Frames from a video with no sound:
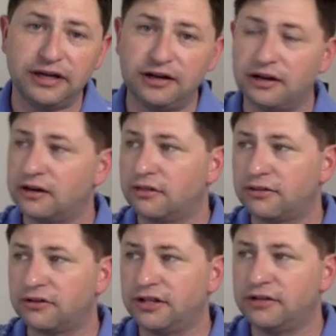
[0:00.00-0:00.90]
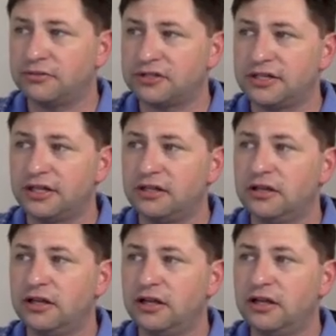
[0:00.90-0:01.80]
at 113%
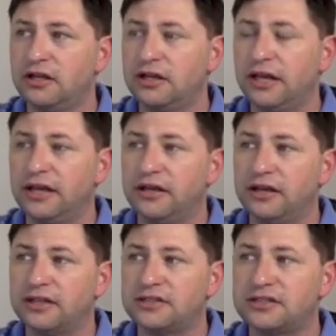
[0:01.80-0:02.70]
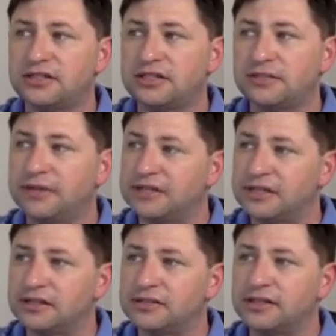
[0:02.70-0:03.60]
gain. That's just
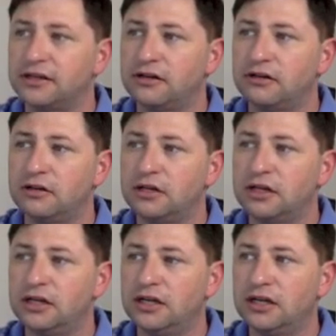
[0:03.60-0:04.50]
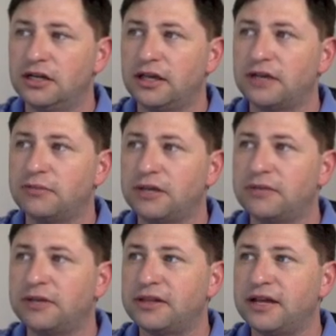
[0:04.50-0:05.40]
amazing. So. Can't complain
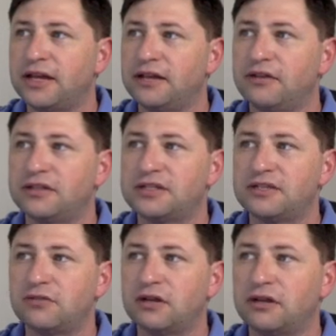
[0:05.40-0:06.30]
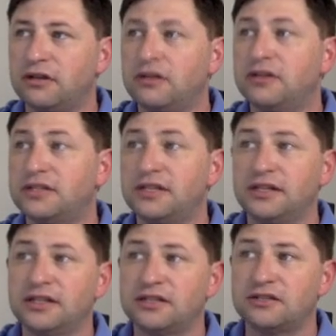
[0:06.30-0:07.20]
about that. You can see where you can see
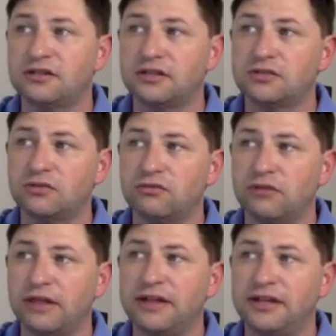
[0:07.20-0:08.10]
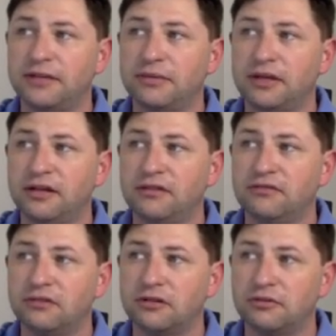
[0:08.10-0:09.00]
in this this one where that dip hit
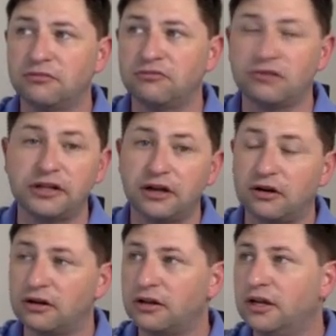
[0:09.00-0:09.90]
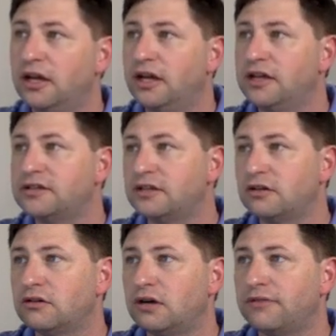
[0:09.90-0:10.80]
really really hard.
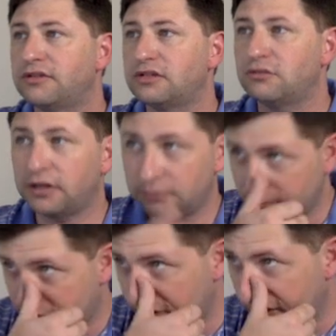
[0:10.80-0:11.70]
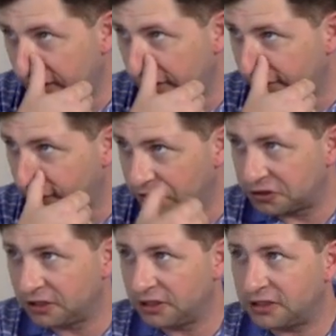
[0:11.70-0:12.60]
So obviously we didn't put any
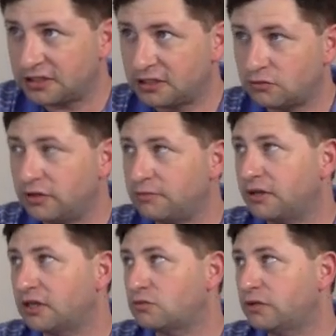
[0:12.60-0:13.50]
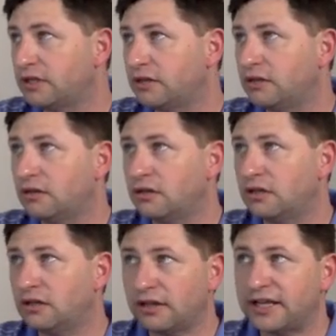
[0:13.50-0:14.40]
infusion in this this week because we had
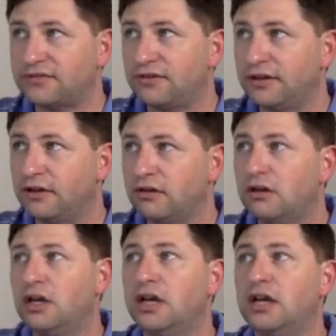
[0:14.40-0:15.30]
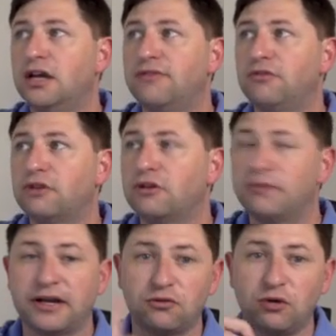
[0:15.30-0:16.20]
in the last video, if you want to go
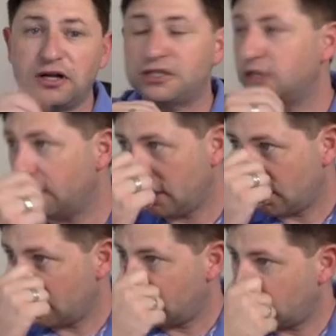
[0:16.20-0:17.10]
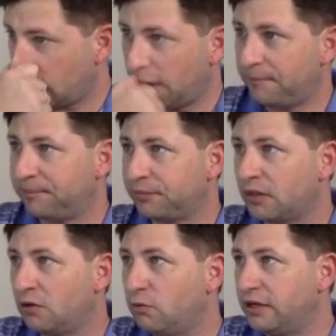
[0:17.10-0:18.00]
back and watch, um,
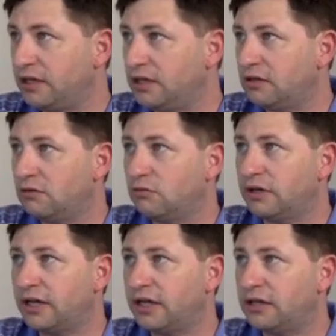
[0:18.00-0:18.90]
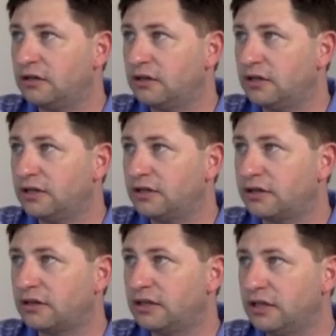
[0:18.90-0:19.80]
we went ahead and, and
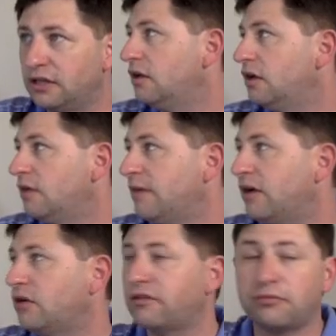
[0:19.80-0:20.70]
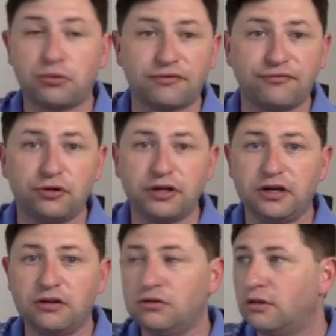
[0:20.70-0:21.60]
took the amount of the
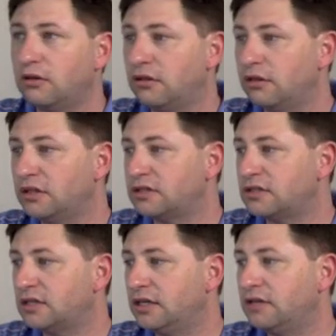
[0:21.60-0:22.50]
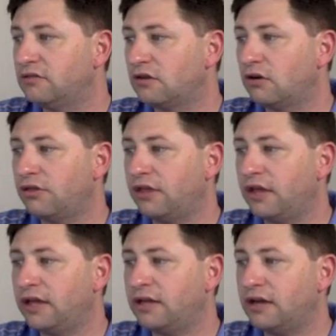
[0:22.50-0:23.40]
portfolio that's in growth
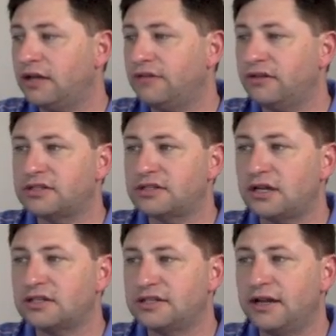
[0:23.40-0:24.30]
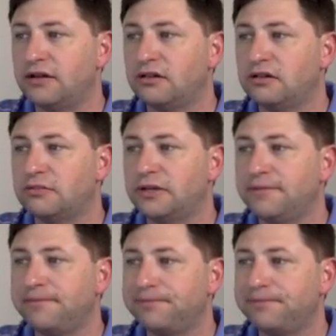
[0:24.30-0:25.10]
and high dividend stocks down a little bit.